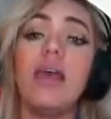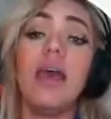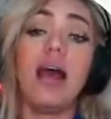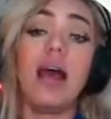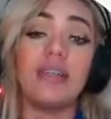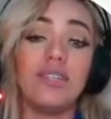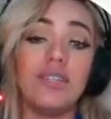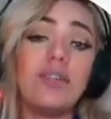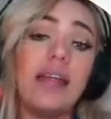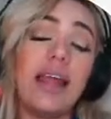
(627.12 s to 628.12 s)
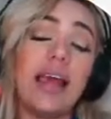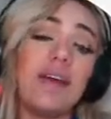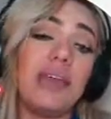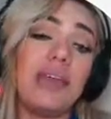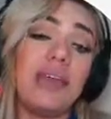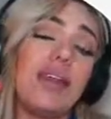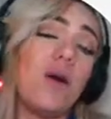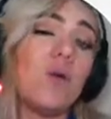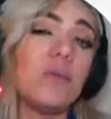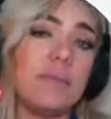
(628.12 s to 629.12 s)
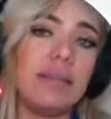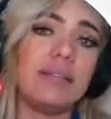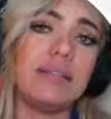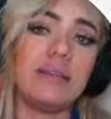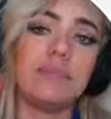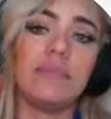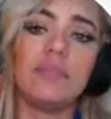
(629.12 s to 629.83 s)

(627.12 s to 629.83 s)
I shouldn't have eaten all the pizza.